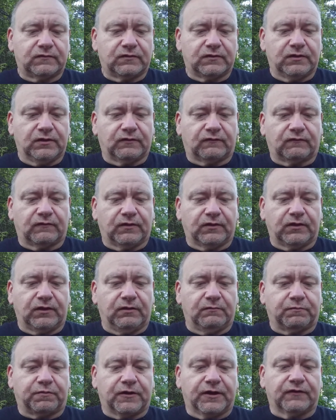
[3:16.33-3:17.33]
It's really
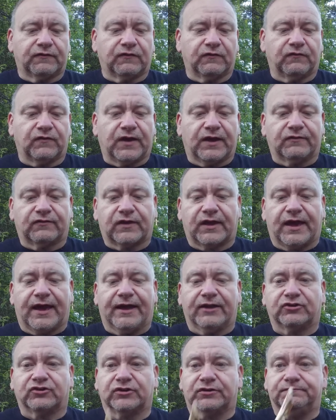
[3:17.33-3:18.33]
impressive as a
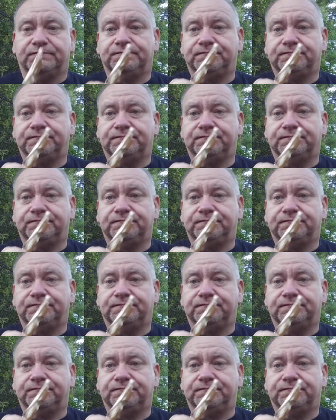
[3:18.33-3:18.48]
hatchet.